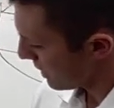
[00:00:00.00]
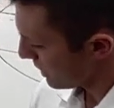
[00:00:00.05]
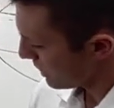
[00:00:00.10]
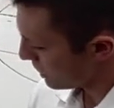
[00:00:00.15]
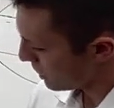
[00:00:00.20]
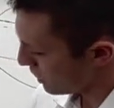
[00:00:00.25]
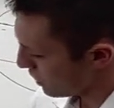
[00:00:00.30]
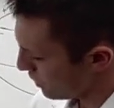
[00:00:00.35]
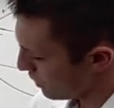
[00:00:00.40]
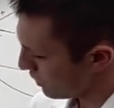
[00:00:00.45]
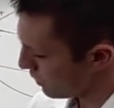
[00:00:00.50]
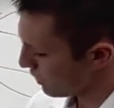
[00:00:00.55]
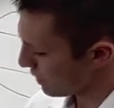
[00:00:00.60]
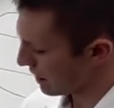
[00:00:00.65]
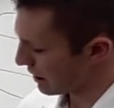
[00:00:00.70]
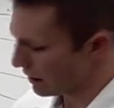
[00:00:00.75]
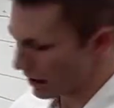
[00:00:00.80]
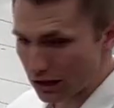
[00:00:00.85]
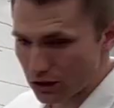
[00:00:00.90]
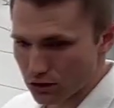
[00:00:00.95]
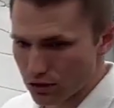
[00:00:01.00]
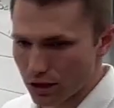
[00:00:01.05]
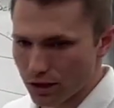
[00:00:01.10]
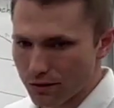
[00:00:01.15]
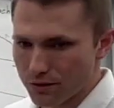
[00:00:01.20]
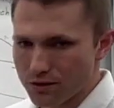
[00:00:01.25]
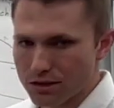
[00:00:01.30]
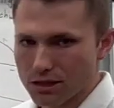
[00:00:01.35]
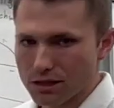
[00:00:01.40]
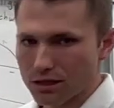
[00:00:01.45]
two
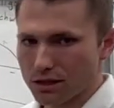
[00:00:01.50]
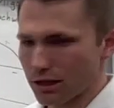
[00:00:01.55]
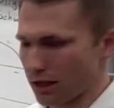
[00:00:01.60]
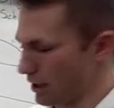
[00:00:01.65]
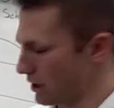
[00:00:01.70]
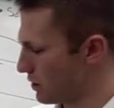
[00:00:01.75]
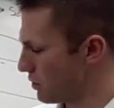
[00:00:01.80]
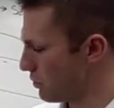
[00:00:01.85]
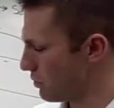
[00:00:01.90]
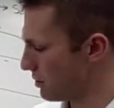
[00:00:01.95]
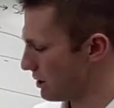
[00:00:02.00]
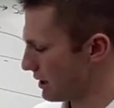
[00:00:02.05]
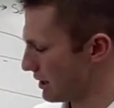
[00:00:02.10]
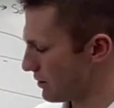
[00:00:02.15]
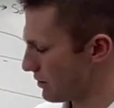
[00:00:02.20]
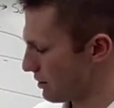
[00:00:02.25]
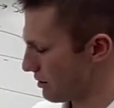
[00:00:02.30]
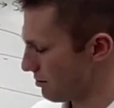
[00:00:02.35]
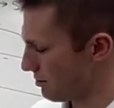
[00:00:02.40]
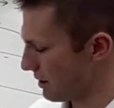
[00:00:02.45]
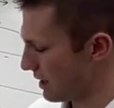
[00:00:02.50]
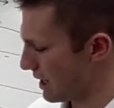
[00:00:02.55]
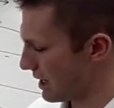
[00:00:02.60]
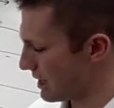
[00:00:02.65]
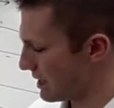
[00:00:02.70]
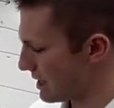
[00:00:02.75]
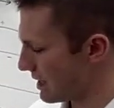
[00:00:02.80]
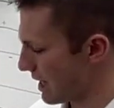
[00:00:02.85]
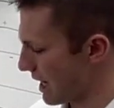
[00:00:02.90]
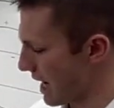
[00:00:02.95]
electrodes, like two electric
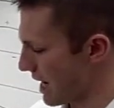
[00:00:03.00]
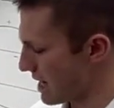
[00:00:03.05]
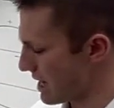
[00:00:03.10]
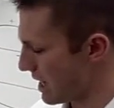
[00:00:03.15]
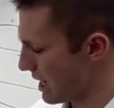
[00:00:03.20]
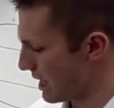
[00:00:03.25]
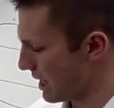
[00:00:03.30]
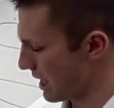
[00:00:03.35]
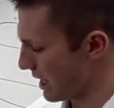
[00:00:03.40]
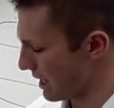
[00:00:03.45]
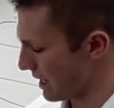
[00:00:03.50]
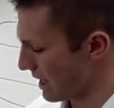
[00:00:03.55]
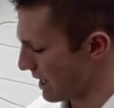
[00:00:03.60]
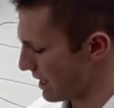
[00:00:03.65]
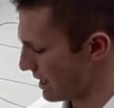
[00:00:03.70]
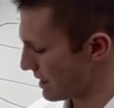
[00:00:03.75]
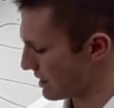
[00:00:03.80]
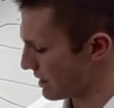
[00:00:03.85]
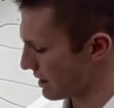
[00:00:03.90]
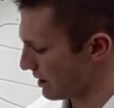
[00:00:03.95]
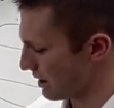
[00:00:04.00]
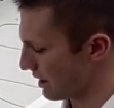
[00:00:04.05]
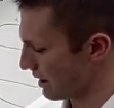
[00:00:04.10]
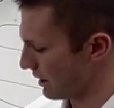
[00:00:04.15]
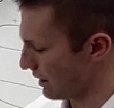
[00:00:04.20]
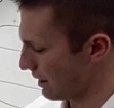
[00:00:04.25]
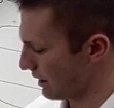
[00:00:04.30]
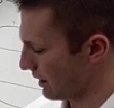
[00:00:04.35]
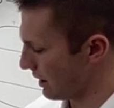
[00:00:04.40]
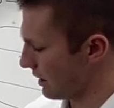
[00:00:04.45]
plates, and then an
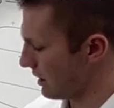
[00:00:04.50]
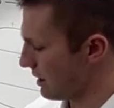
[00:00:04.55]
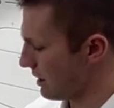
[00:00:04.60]
insulator.